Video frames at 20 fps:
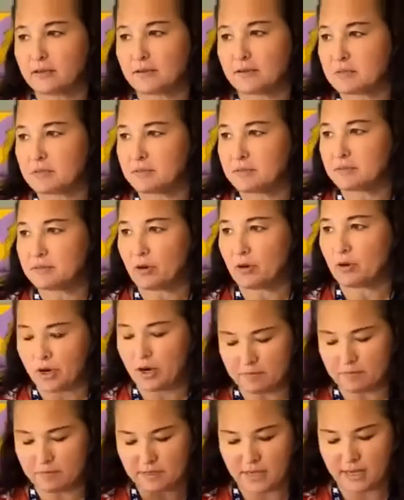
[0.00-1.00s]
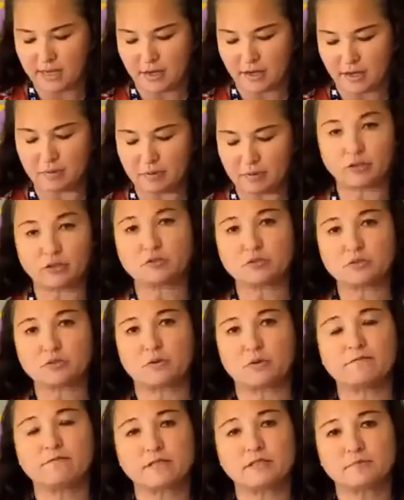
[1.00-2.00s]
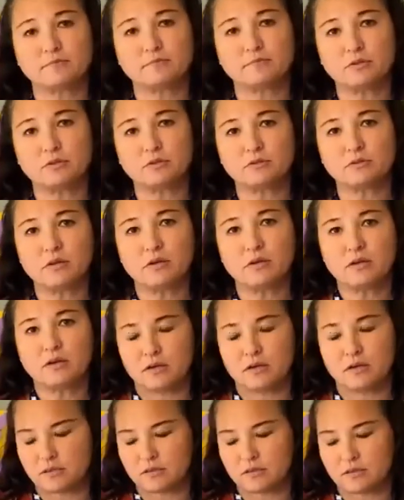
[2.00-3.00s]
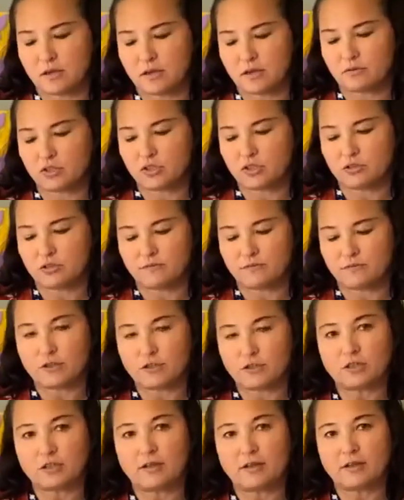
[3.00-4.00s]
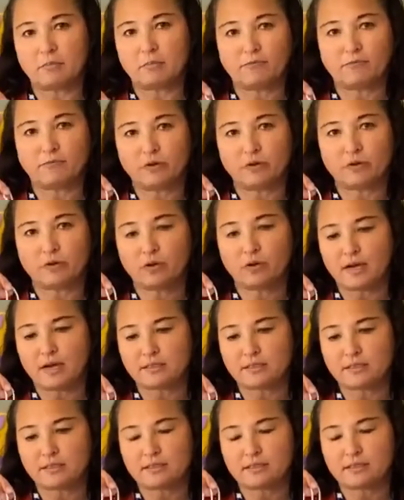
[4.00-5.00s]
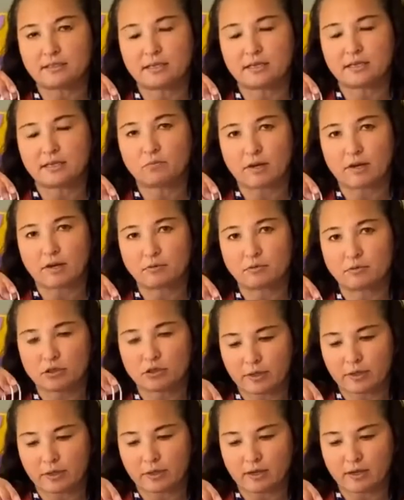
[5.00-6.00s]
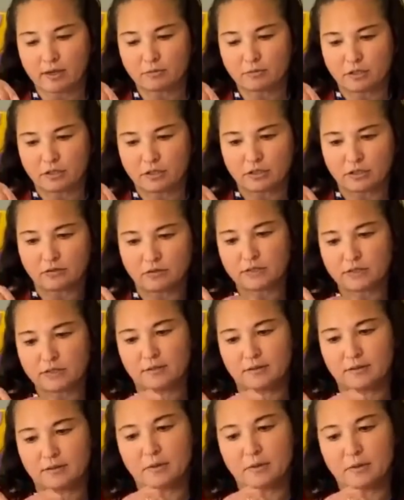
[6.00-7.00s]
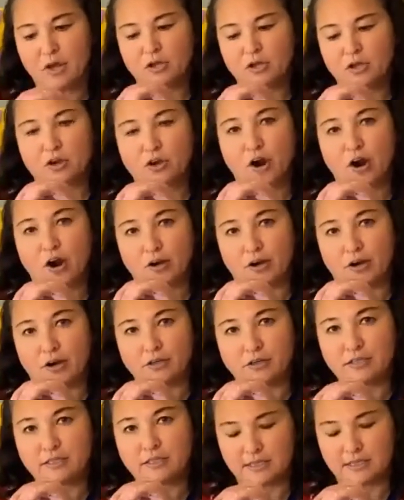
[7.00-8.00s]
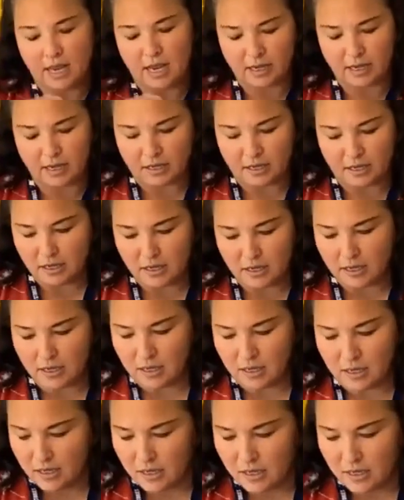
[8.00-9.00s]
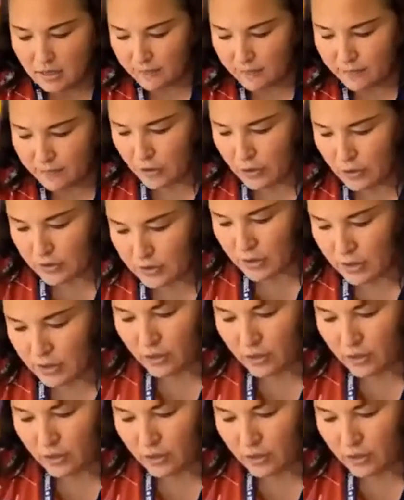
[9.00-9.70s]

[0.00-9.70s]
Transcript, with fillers: like Miss Barb's caterpillars were invisible, so she used fishing line. But for you guys to see what I'm doing, I'm going to use some yarn today. The first